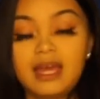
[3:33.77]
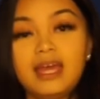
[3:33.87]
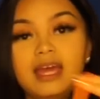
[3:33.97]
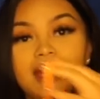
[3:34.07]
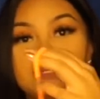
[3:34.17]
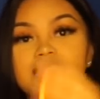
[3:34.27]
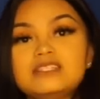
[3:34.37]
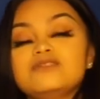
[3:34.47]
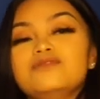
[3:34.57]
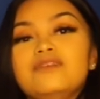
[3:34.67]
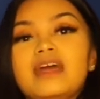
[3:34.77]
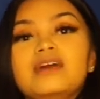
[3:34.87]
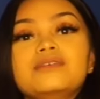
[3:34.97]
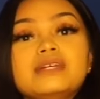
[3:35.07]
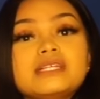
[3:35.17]
And it's
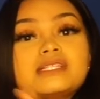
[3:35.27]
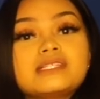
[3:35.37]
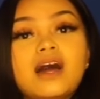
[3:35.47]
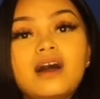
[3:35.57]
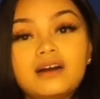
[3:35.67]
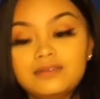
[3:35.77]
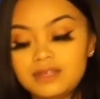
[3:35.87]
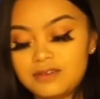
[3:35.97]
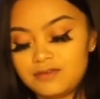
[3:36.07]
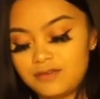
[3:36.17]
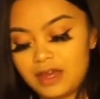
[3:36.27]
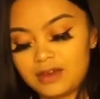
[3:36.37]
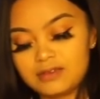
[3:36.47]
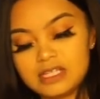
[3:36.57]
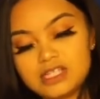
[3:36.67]
very soft and
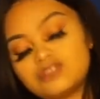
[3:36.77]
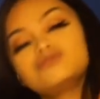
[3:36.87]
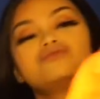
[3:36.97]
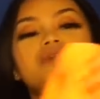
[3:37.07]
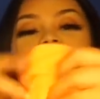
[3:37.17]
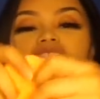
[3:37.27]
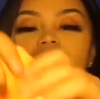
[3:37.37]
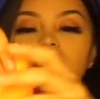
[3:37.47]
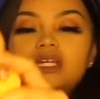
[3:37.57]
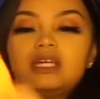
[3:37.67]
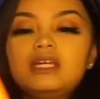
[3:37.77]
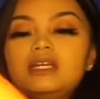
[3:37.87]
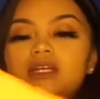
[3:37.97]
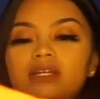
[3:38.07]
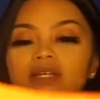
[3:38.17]
very stretchy.